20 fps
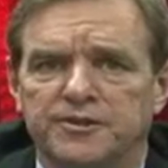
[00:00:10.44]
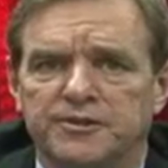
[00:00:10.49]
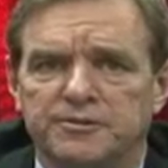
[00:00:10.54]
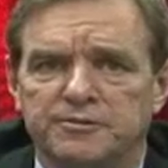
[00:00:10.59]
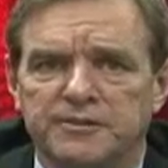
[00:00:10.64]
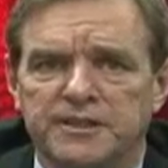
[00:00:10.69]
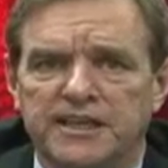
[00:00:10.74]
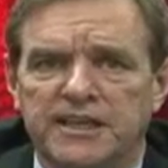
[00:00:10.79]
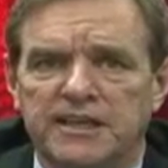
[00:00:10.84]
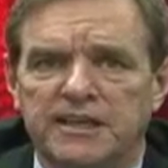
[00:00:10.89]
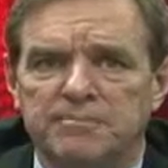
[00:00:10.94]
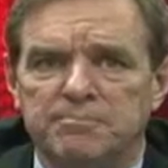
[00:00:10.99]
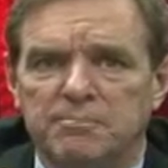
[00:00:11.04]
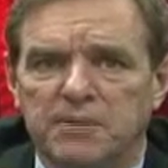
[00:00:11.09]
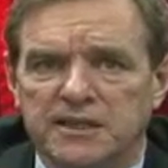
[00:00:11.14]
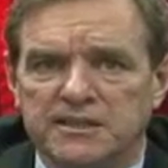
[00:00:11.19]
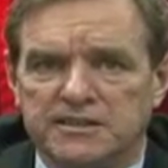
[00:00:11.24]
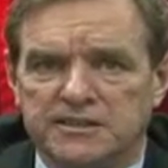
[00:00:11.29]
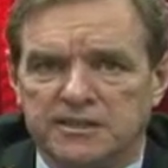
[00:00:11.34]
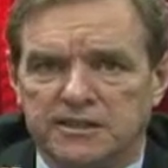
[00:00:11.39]
3
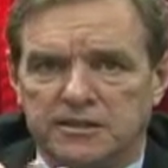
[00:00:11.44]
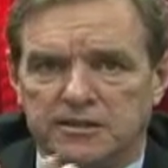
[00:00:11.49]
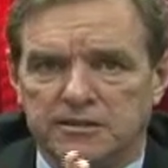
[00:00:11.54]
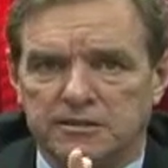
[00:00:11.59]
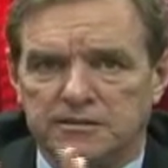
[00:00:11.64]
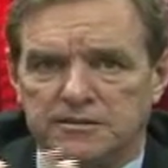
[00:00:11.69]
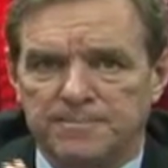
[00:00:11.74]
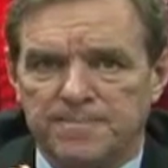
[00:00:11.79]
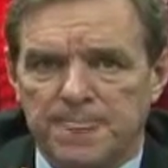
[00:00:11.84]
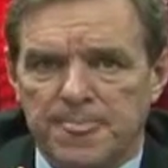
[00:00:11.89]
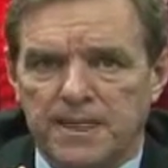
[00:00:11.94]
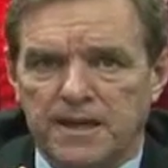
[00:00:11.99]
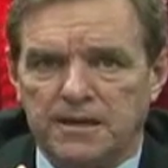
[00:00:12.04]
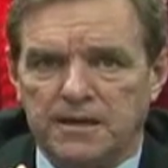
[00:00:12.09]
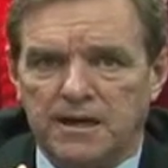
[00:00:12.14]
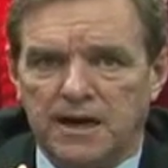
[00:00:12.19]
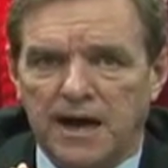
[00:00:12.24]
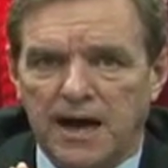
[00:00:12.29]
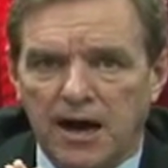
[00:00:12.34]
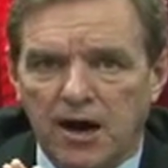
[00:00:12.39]
months ago.
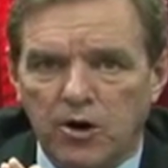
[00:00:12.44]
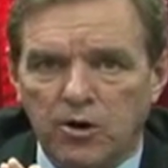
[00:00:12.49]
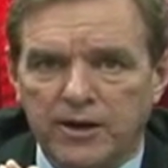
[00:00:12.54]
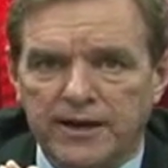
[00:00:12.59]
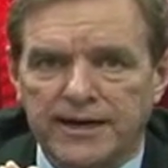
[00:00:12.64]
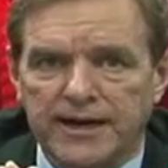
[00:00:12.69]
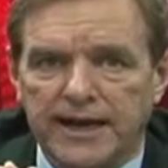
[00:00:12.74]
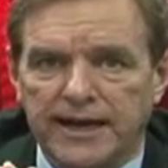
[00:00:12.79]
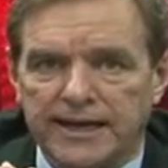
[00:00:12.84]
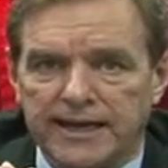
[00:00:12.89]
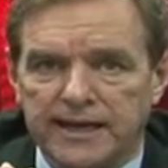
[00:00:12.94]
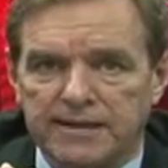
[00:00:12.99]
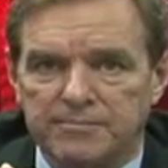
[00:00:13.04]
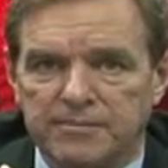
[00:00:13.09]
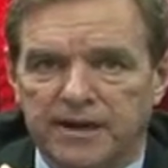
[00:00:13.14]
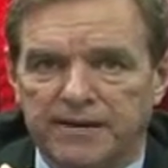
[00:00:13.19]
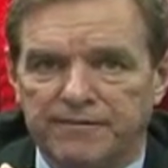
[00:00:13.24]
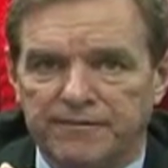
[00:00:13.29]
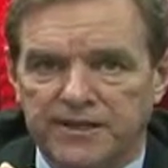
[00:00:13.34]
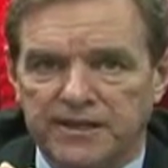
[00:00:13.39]
How can I get
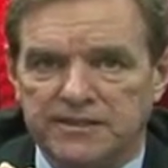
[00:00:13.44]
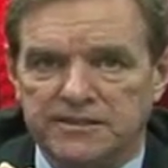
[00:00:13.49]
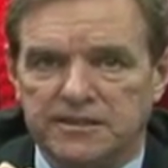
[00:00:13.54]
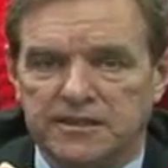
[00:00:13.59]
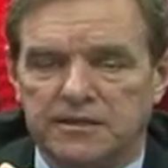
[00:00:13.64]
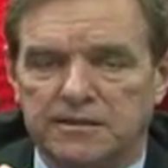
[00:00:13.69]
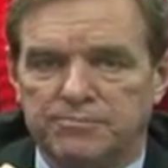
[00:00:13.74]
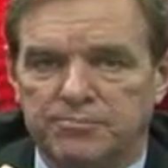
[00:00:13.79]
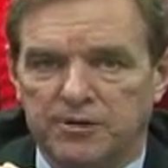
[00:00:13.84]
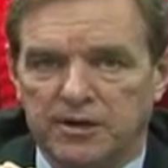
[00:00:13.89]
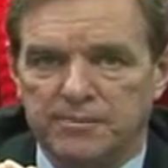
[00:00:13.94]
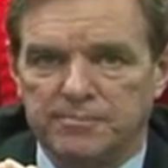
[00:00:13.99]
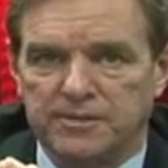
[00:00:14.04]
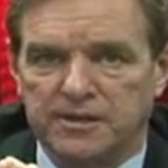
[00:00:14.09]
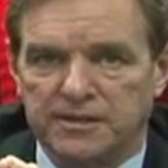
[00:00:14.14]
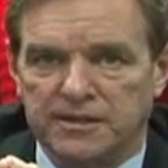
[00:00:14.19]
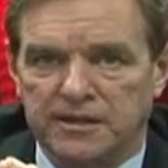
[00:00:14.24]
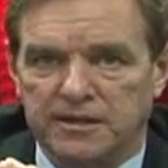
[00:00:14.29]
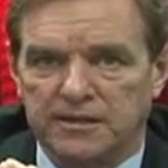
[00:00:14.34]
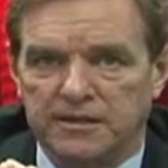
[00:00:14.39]
my visa
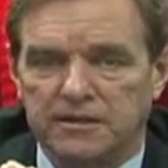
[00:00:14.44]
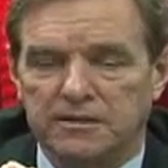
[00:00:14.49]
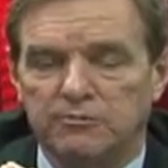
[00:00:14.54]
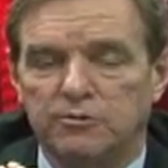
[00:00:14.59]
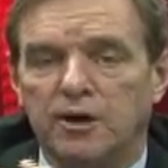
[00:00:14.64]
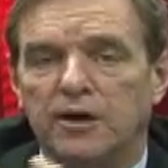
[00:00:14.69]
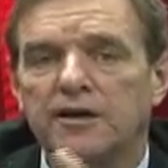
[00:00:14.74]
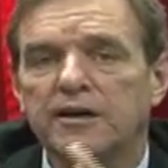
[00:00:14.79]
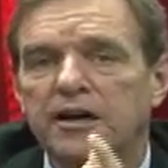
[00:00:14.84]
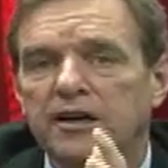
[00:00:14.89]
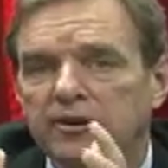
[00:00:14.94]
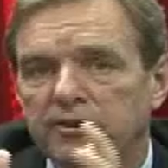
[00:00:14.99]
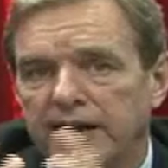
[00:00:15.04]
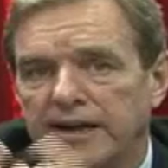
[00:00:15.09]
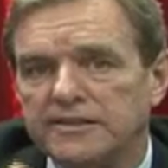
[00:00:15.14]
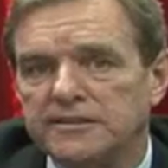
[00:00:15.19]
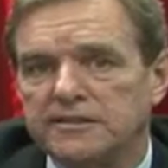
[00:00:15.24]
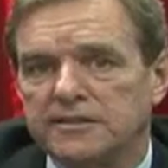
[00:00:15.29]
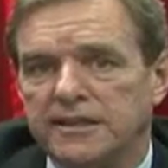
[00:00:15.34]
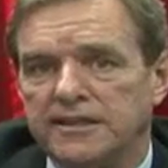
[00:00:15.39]
appointment letter? Well,
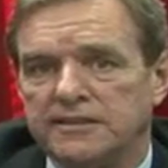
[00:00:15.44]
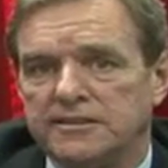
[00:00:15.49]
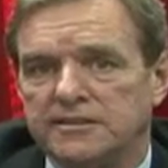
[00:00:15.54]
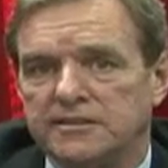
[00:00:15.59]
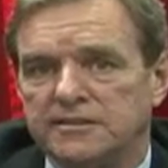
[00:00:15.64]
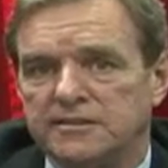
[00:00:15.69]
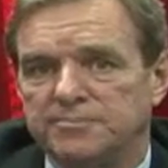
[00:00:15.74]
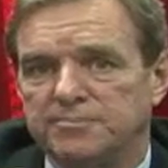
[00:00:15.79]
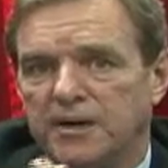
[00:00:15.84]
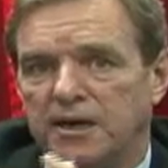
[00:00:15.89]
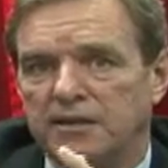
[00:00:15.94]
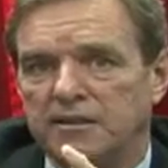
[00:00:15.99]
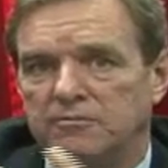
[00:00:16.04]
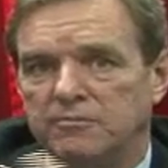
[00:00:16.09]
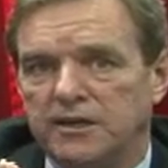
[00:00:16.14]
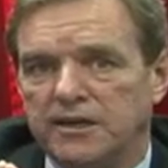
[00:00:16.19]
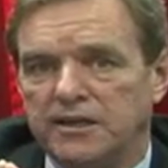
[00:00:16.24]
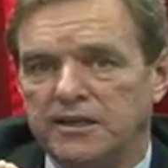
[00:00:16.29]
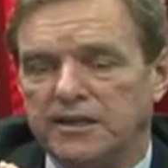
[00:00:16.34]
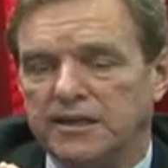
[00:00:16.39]
congratulations. By the
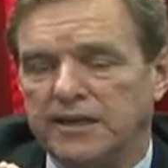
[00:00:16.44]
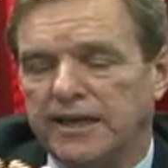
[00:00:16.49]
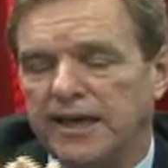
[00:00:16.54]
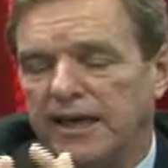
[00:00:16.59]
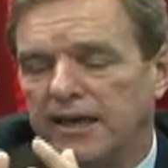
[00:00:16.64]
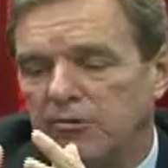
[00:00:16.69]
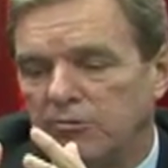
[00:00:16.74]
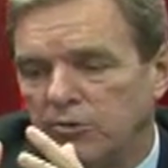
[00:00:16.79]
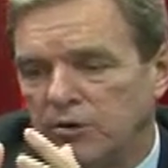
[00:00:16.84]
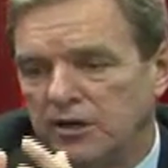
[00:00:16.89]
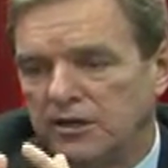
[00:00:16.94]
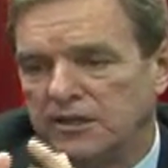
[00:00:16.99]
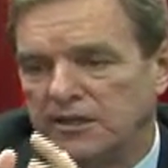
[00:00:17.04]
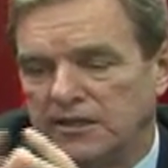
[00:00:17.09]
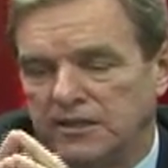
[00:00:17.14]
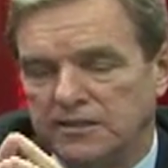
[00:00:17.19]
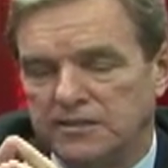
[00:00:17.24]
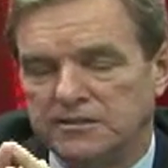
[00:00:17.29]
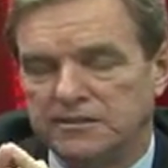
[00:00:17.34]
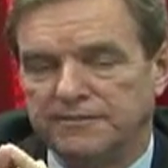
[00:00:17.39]
way, the
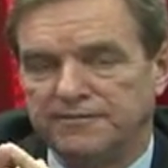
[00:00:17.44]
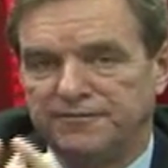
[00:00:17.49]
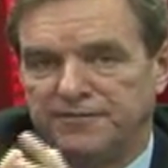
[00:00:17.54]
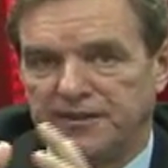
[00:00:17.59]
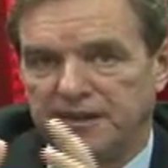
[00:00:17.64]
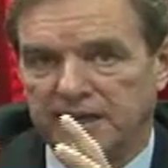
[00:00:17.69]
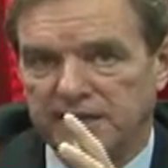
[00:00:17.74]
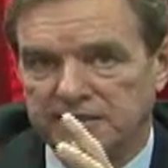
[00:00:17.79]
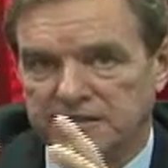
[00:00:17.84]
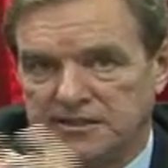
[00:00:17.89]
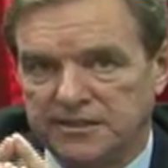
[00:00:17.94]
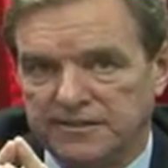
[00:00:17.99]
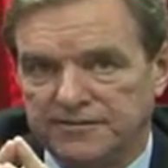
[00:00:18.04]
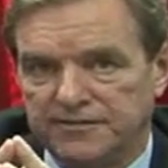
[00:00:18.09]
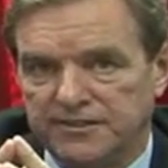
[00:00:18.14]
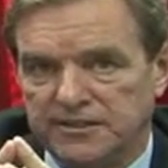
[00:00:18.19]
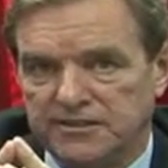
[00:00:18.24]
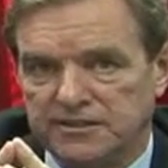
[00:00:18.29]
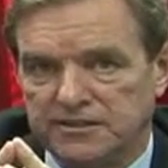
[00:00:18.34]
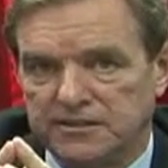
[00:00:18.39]
K-1 is a fiancé
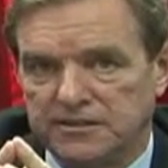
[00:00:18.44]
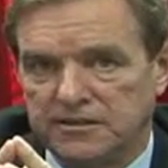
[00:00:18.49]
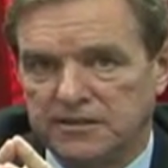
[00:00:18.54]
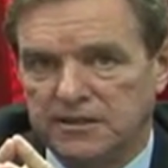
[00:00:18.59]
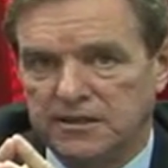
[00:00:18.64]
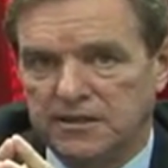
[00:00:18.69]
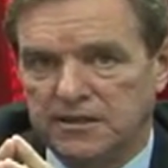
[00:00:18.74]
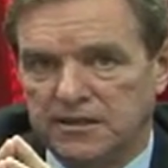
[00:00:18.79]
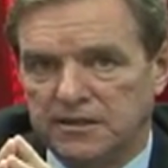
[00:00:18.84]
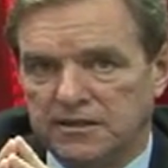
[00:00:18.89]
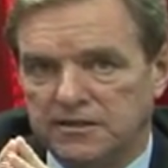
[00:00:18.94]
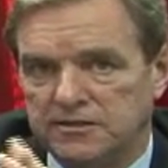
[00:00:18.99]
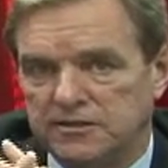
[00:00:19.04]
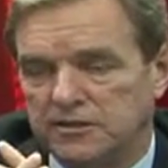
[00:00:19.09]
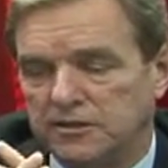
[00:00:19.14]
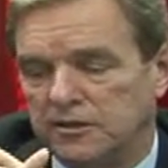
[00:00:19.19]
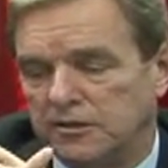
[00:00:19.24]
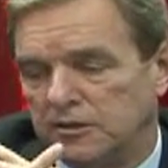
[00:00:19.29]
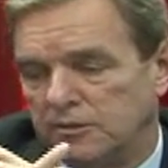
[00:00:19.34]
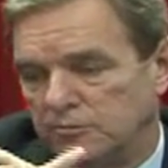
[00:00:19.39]
visa.
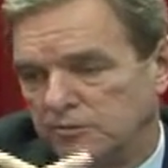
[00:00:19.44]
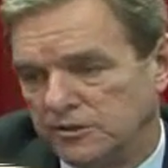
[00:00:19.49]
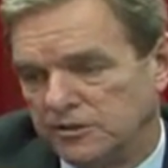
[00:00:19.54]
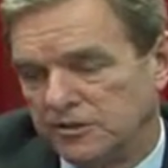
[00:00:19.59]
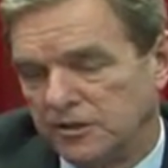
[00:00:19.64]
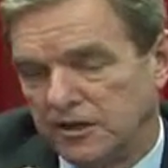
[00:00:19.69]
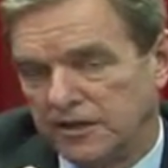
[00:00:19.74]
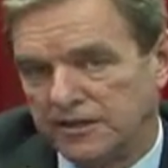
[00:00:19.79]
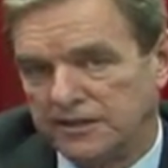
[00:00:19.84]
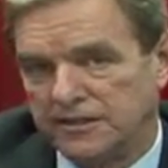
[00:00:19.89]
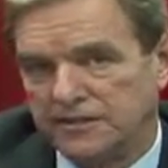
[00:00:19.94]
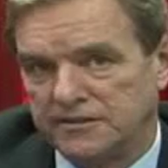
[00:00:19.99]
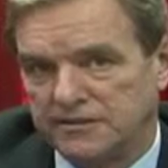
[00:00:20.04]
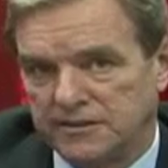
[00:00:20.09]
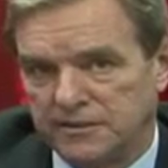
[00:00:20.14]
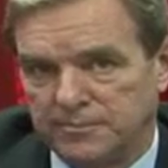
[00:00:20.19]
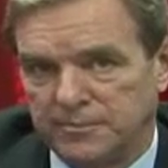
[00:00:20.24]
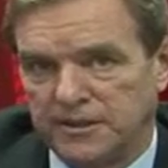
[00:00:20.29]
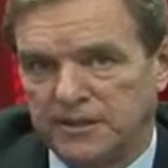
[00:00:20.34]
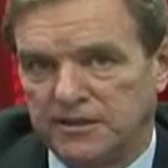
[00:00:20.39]
So we're talking to
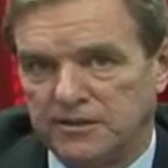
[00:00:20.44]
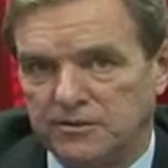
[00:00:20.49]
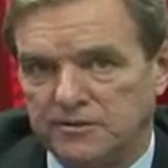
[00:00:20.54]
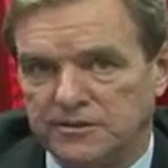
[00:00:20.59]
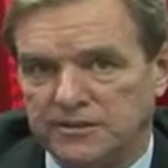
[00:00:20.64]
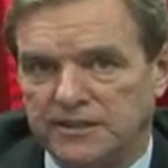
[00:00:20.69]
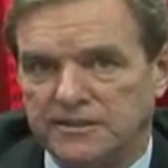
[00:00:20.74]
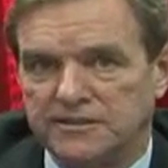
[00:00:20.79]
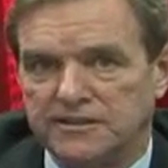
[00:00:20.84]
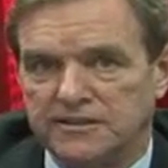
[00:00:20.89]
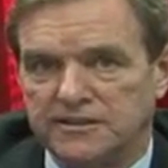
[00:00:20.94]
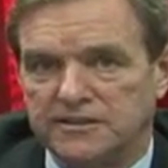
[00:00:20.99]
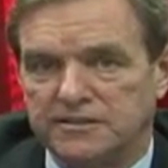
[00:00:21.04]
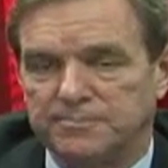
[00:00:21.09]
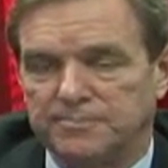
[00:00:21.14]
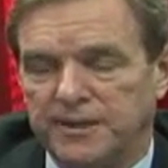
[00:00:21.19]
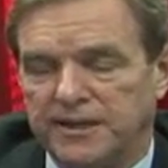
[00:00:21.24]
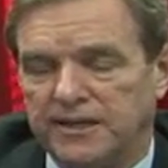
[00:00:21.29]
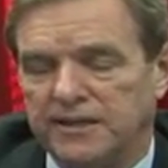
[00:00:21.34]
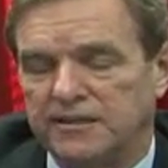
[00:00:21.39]
somebody who's
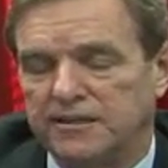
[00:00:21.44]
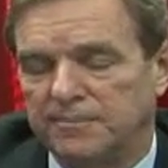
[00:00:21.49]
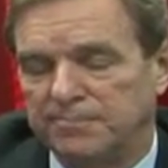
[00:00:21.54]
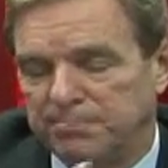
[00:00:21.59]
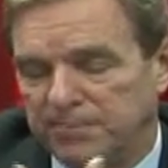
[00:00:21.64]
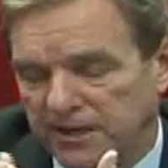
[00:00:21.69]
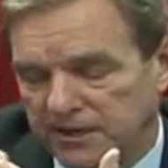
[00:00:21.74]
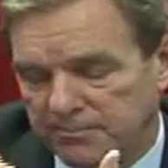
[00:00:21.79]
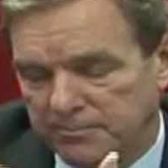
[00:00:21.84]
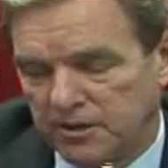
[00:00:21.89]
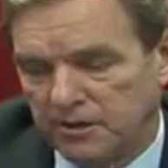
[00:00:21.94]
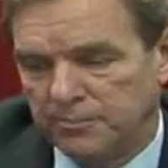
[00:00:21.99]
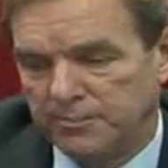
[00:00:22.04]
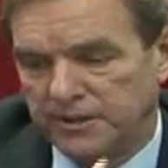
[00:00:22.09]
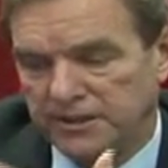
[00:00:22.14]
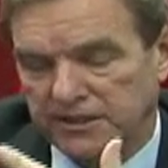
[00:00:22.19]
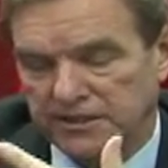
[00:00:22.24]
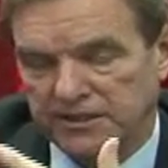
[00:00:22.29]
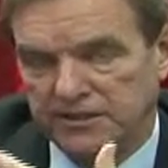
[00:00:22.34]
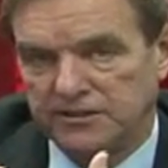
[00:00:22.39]
anticipating a big
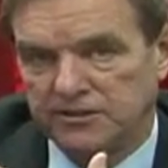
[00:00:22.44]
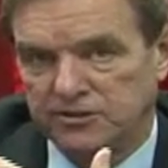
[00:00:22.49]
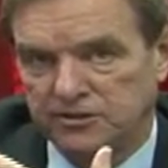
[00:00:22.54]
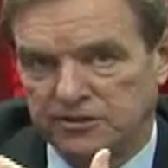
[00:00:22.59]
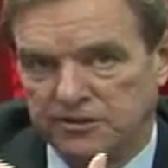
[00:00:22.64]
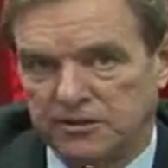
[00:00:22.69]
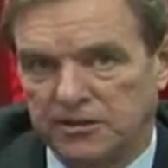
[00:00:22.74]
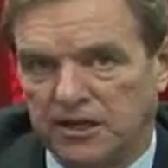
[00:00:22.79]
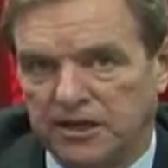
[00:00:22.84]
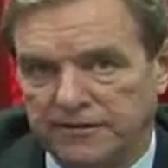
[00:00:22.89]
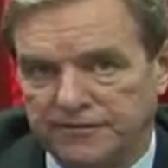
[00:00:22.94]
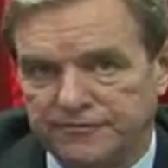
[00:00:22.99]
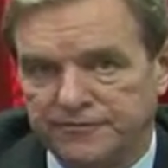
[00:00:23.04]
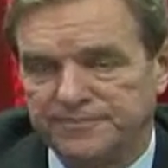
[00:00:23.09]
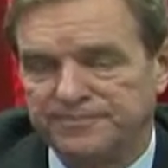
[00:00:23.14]
moment in his or her life,